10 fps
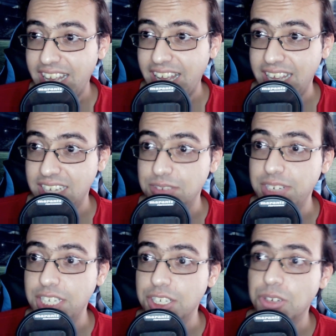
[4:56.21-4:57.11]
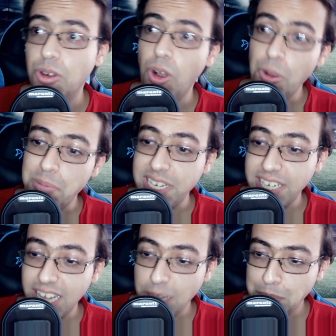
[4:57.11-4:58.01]
And when you go open it
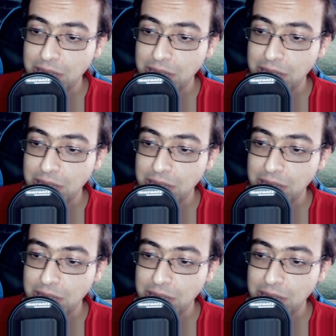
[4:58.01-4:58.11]
up,